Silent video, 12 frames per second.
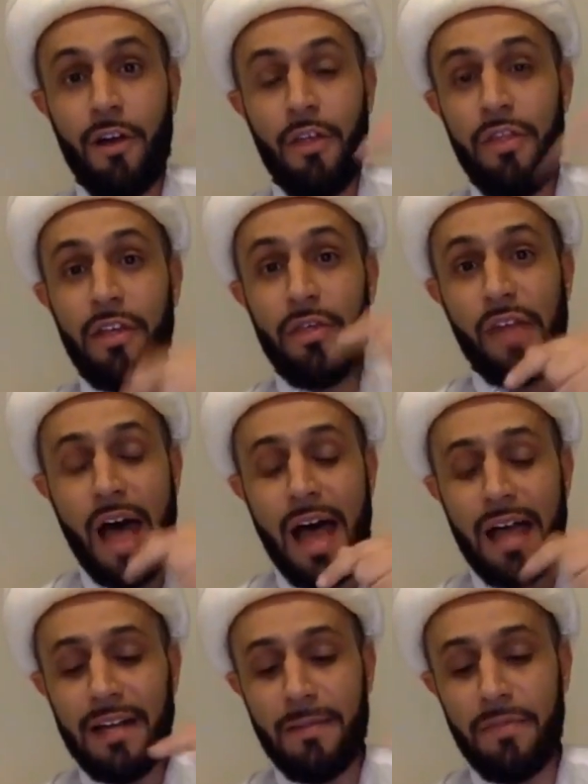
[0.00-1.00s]
The
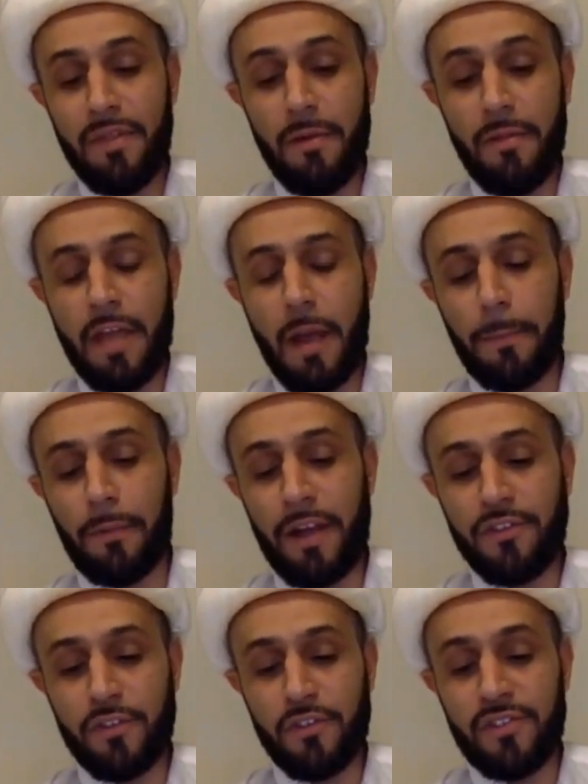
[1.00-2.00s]
zalim, the, the
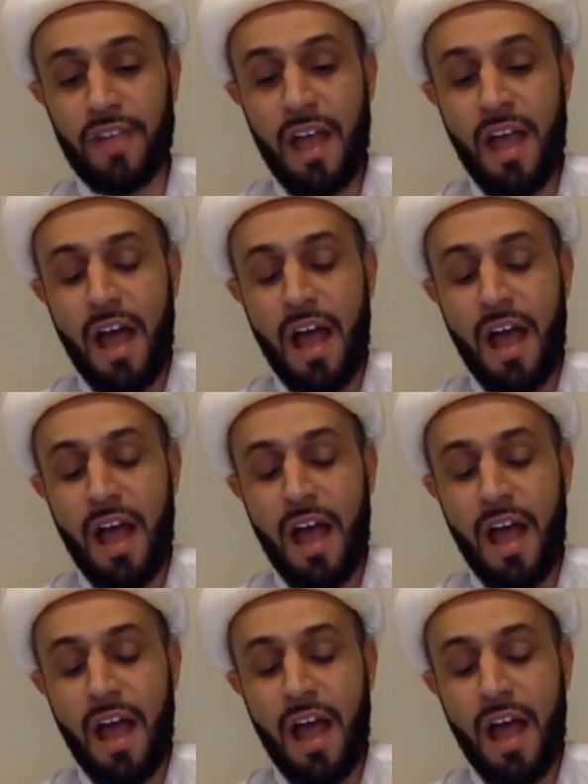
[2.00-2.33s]
oppressors,